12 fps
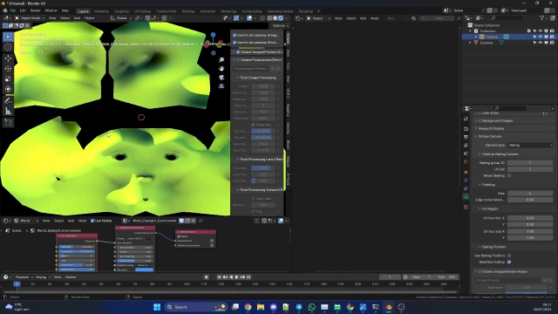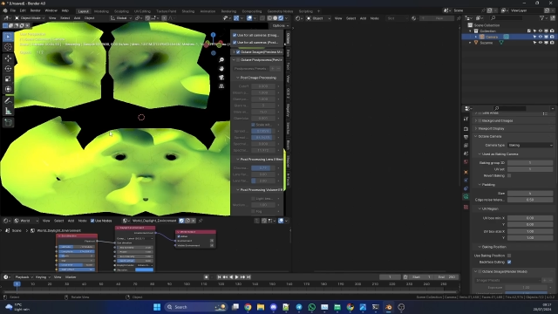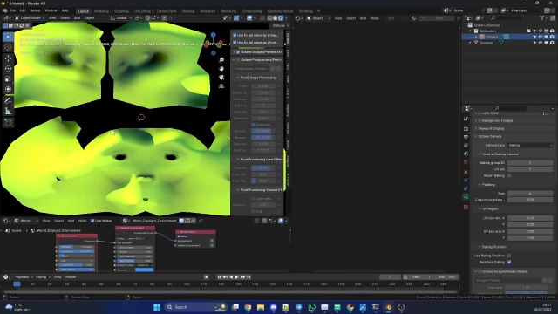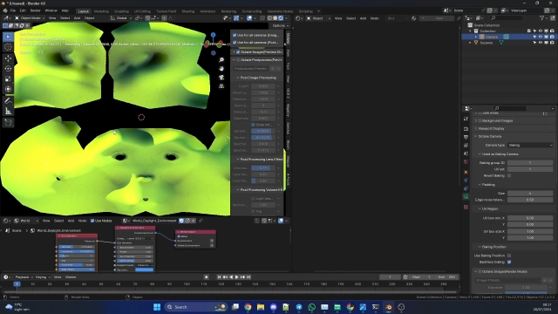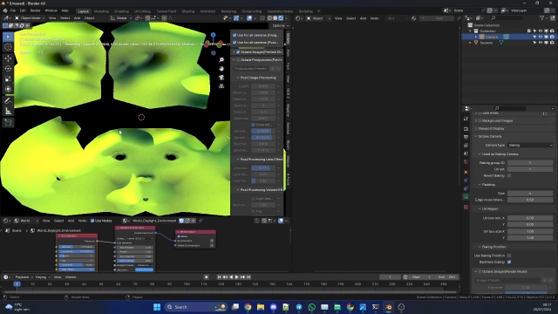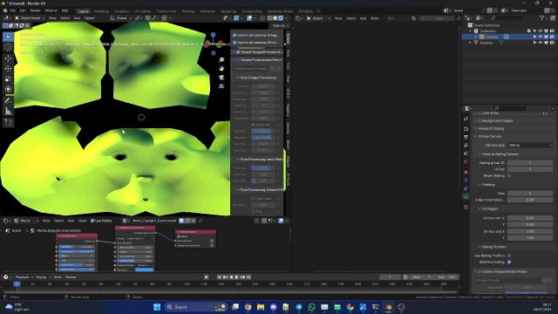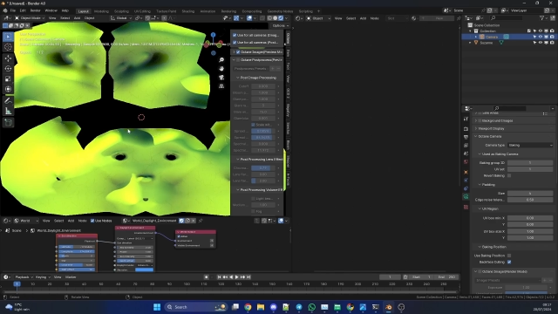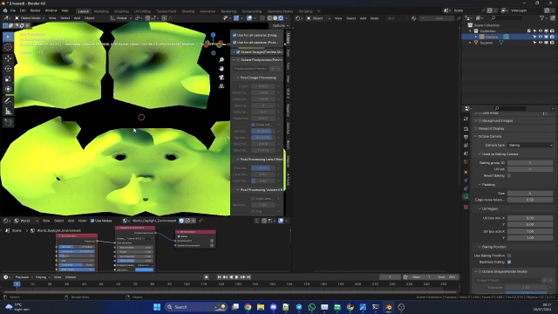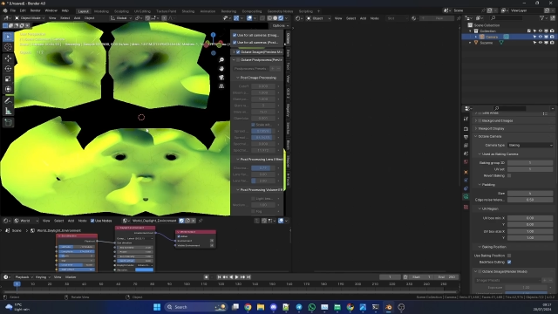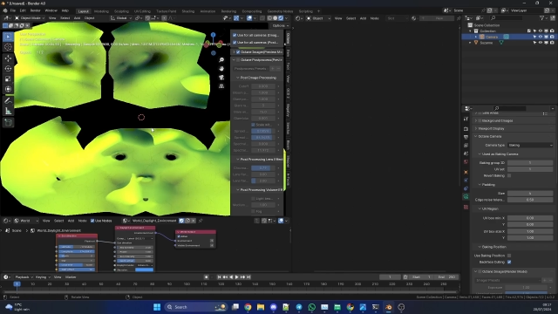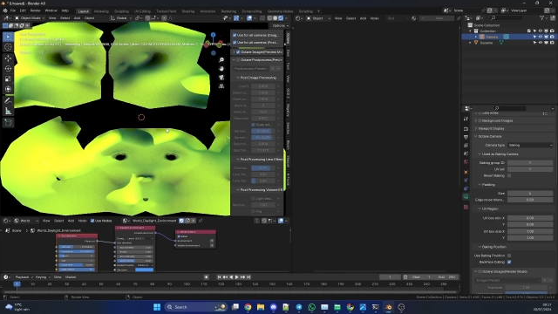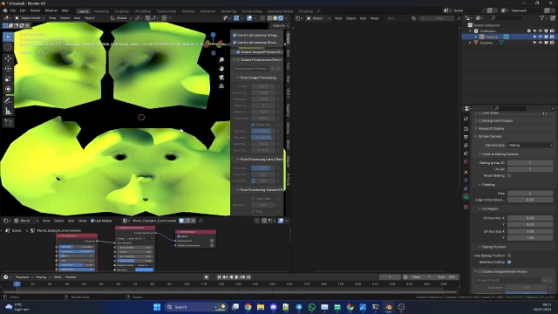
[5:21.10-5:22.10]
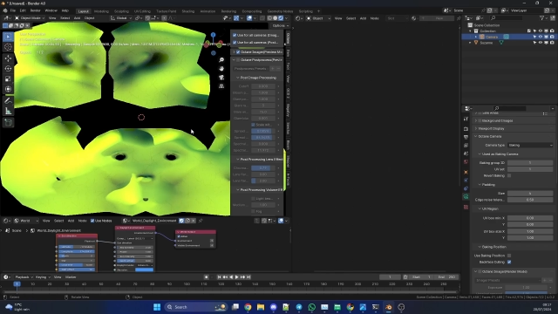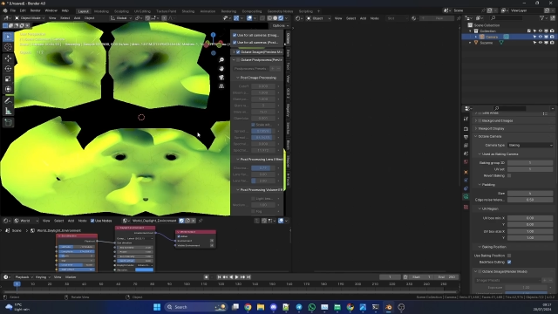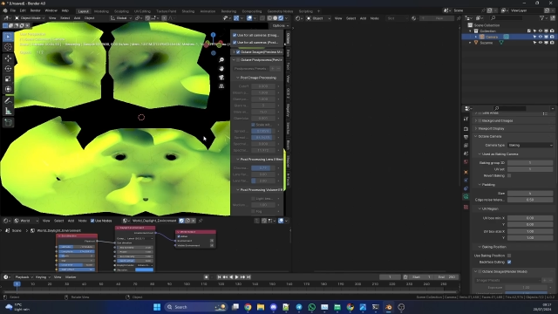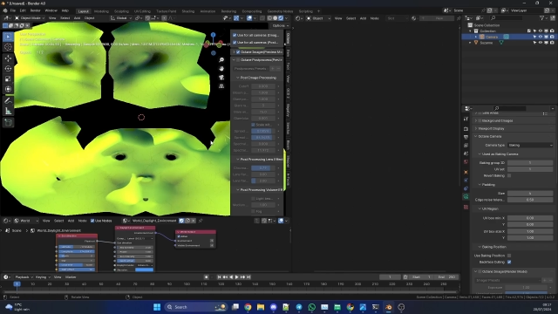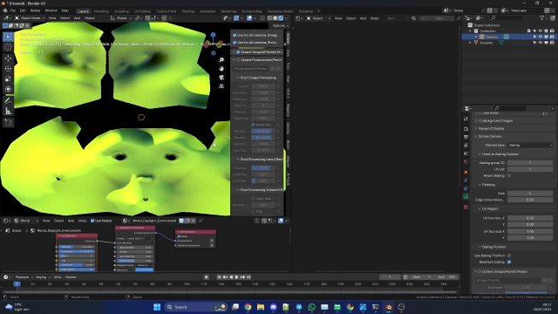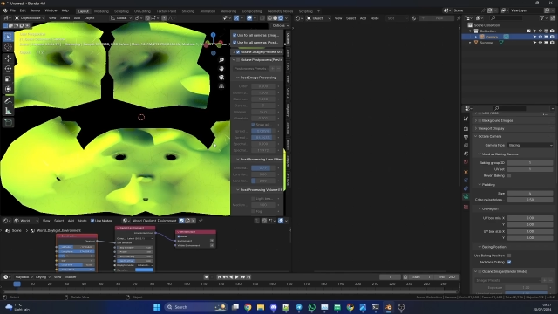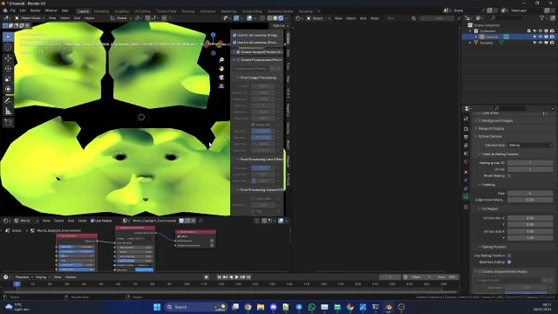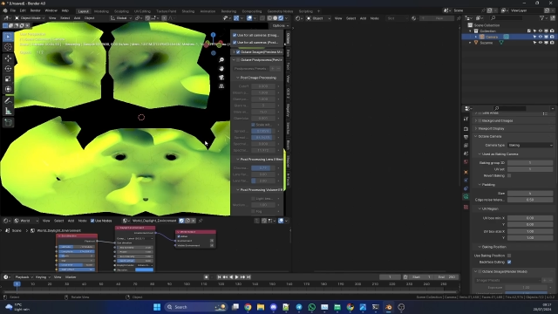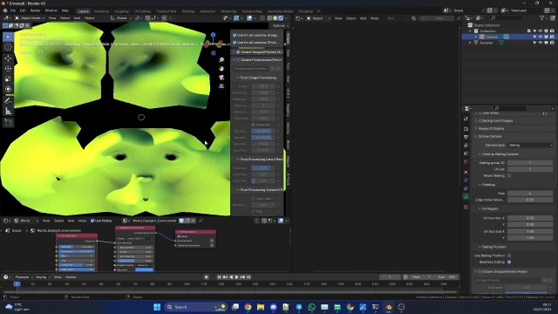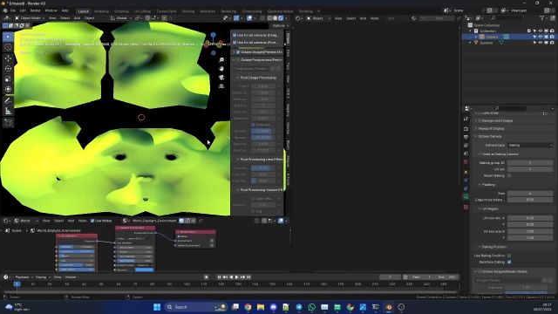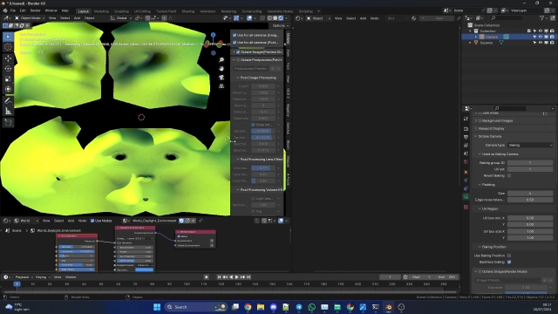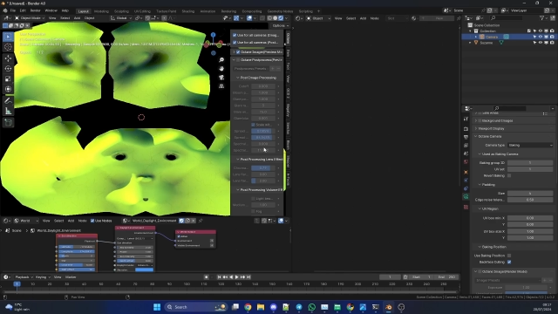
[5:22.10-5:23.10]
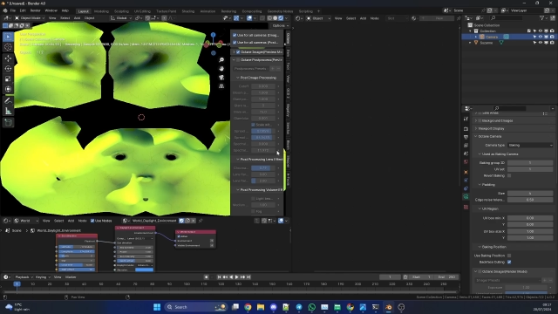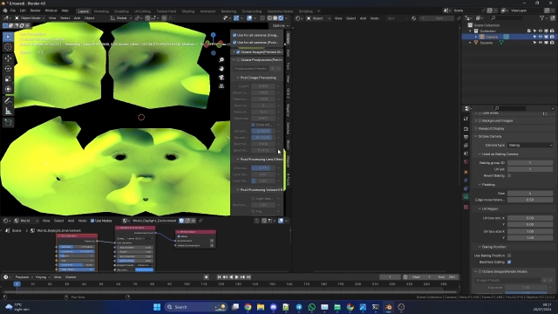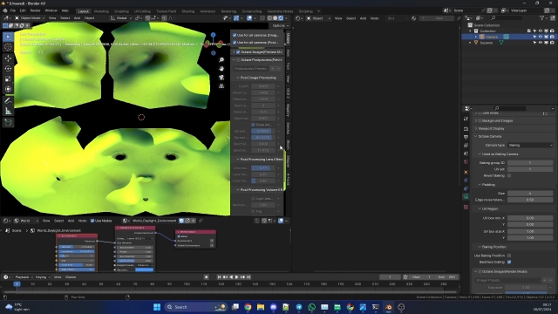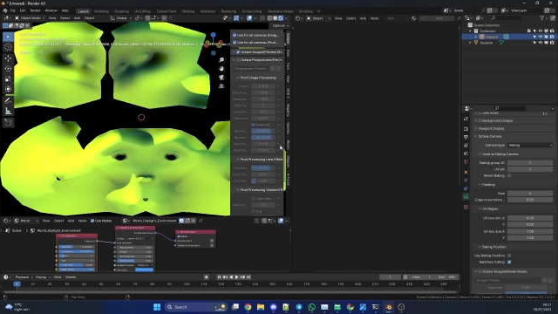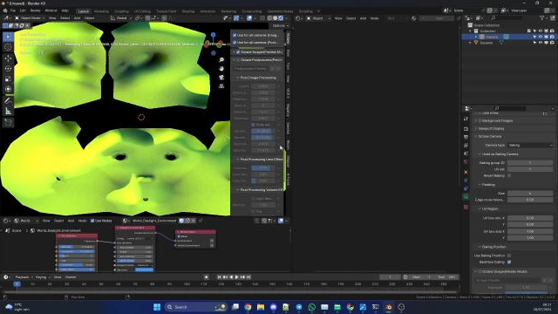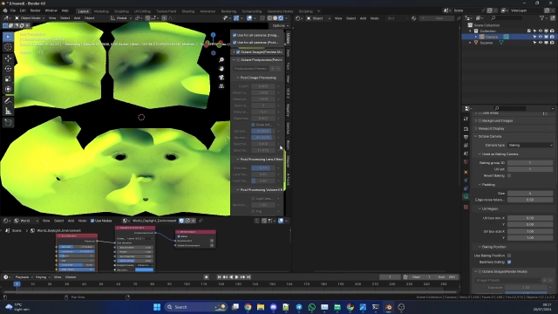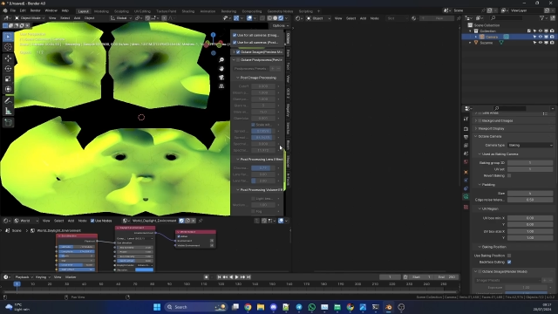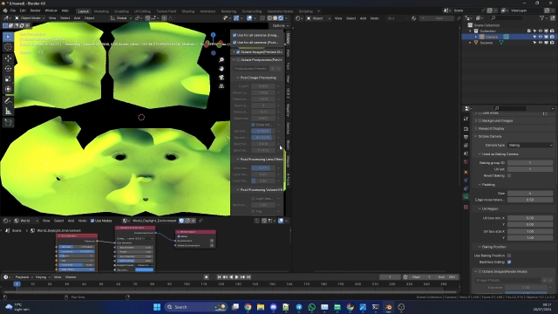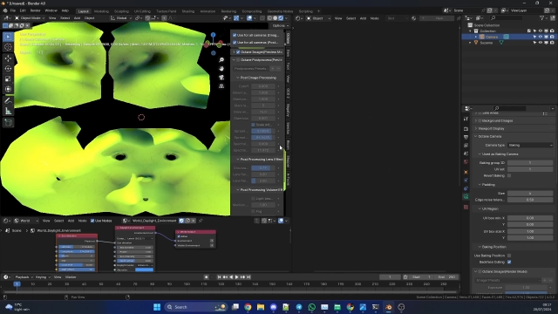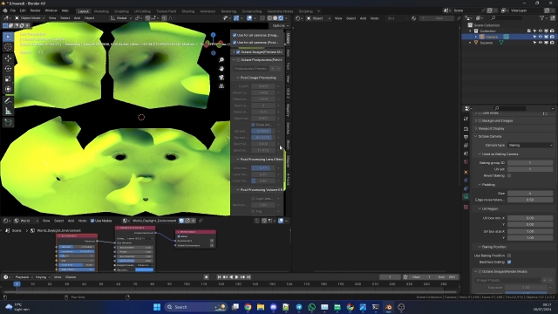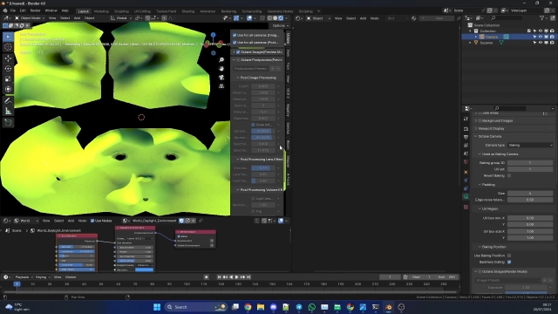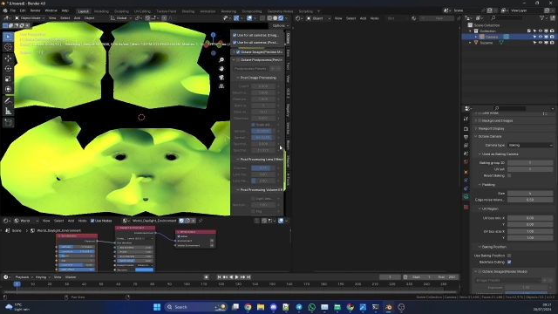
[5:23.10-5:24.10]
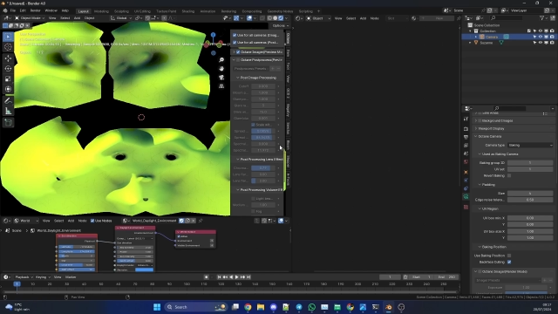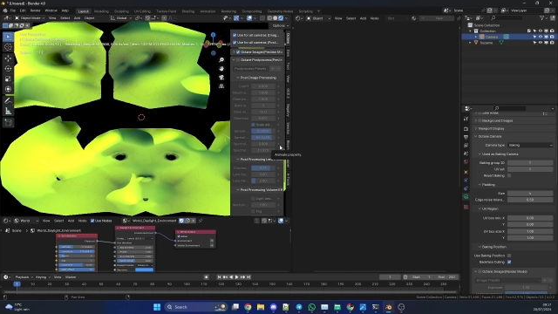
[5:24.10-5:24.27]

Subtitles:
(no speaker visible)